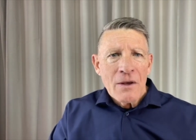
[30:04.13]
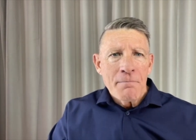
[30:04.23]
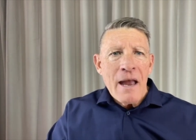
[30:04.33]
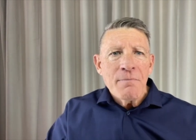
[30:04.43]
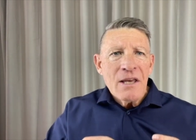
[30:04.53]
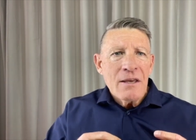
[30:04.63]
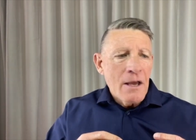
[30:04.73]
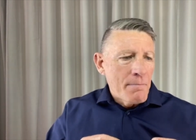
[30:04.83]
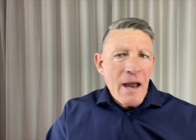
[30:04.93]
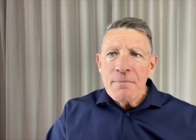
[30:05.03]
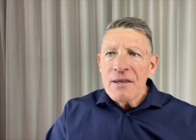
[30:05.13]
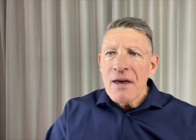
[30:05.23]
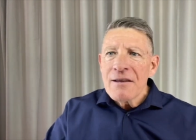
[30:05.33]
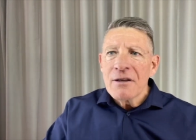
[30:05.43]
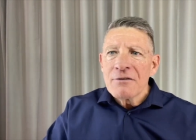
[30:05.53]
Maybe, maybe
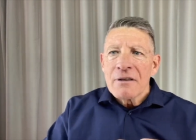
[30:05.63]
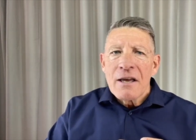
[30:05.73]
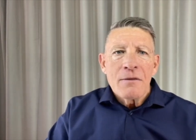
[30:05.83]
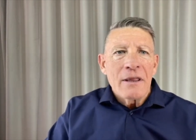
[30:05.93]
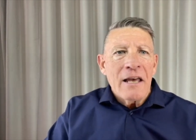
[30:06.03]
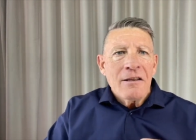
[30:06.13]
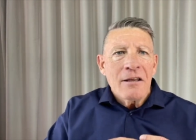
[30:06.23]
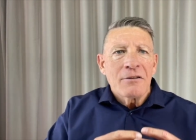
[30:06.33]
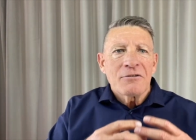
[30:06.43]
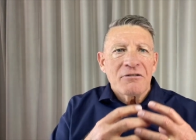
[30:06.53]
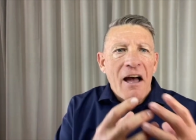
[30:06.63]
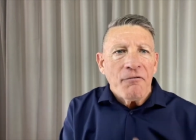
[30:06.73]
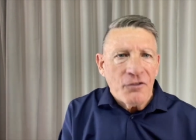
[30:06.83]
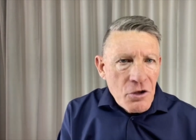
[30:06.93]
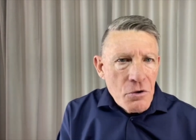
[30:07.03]
they, did, they did
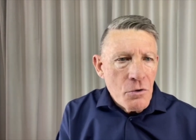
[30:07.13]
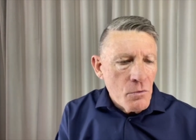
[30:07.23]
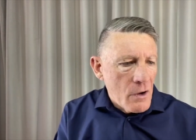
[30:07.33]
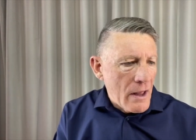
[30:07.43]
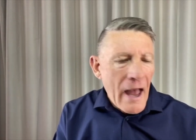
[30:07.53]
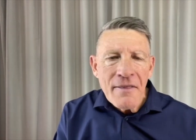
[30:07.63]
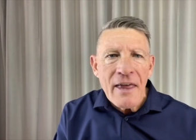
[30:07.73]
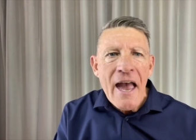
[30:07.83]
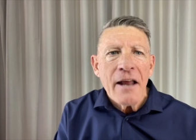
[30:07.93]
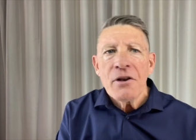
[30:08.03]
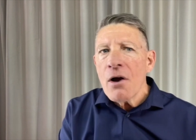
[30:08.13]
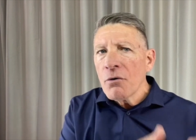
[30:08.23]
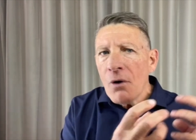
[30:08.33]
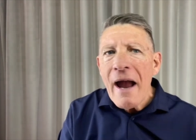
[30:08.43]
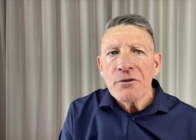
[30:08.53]
stuff to you and they had no
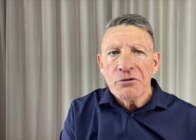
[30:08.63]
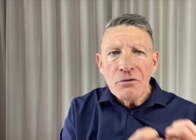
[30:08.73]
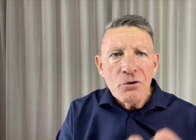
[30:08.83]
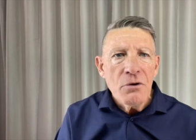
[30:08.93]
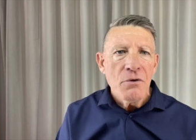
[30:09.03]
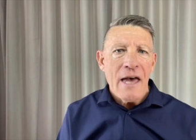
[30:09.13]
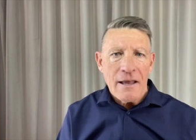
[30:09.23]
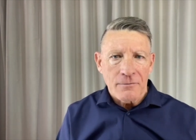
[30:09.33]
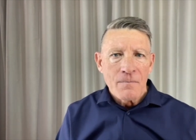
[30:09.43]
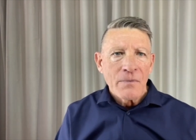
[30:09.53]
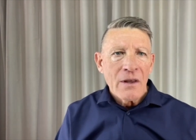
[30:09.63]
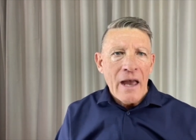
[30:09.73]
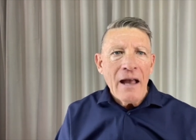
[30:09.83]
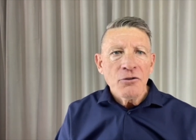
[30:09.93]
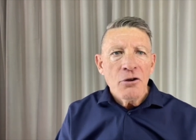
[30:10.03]
right to do that.
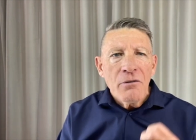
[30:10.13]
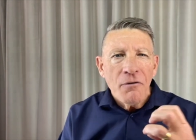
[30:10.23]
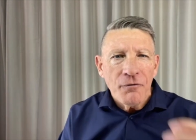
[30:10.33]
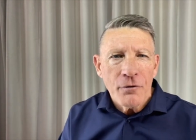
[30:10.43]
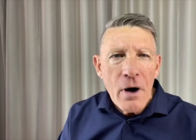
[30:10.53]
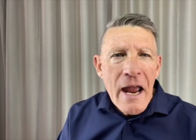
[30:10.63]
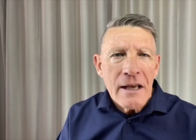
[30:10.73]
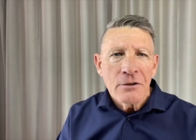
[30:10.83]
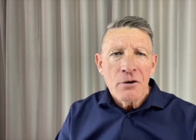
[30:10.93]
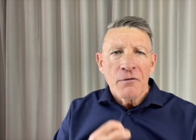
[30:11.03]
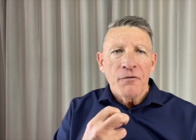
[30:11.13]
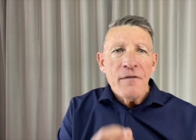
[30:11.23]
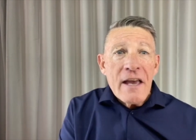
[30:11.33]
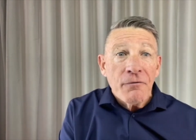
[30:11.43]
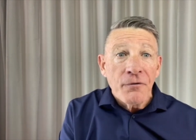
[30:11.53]
And you're afraid, you're
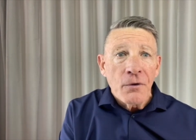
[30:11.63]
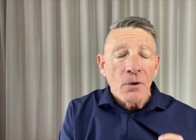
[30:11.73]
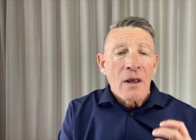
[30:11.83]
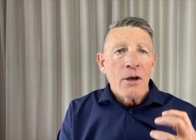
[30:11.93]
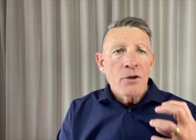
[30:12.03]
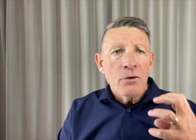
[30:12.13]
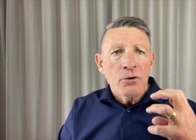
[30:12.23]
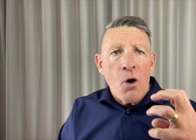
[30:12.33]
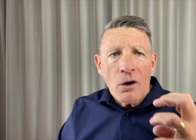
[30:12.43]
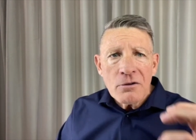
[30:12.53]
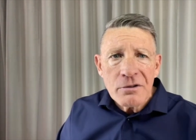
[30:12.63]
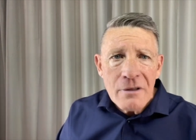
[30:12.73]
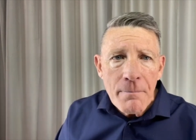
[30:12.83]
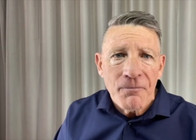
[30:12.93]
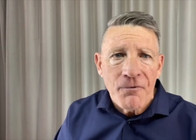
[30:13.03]
fearful, you can't
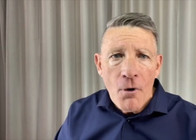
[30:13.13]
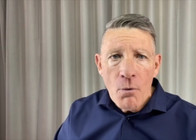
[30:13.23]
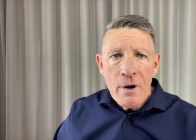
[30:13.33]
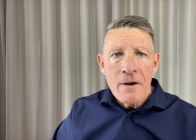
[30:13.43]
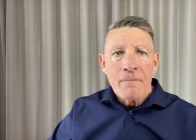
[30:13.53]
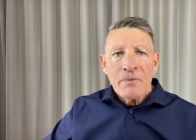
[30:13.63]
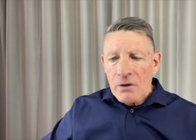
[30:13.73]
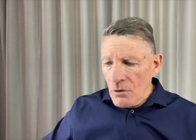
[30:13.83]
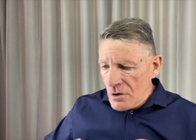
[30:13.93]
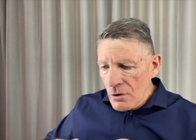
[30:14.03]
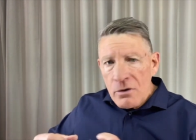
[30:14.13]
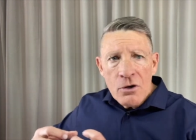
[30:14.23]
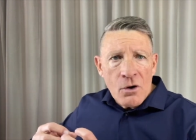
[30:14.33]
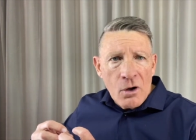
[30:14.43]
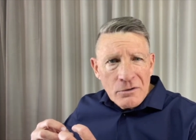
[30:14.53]
step forward, you, you,
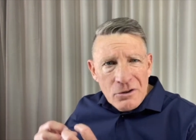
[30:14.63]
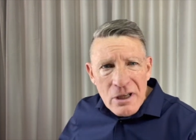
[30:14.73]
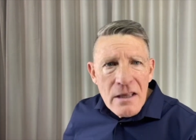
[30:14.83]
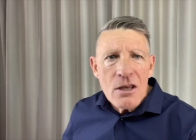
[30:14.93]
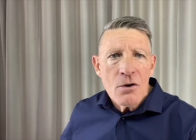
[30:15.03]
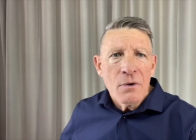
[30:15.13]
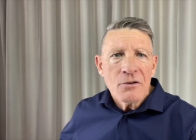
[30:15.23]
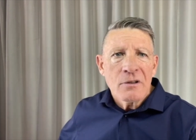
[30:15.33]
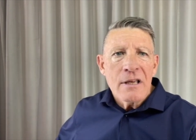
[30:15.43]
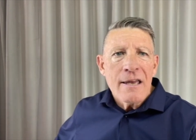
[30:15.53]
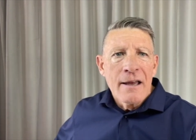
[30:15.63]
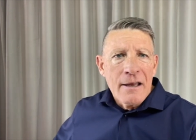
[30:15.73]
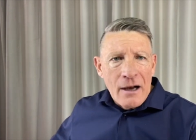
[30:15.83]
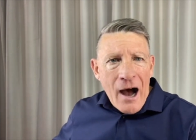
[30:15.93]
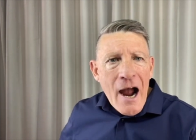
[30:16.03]
you're continuously
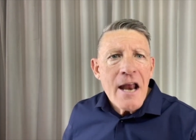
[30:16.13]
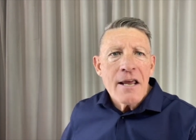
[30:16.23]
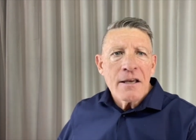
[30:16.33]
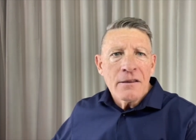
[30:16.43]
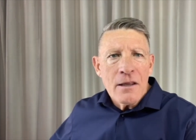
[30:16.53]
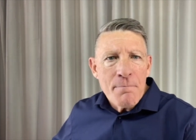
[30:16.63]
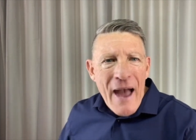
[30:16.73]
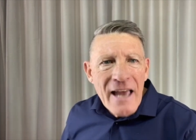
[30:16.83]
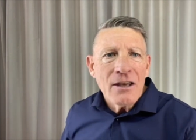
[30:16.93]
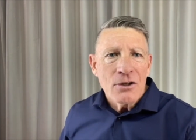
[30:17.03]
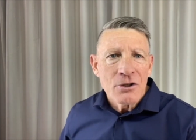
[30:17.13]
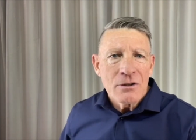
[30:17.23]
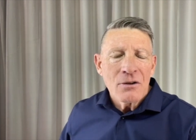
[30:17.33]
hiding in the baggage.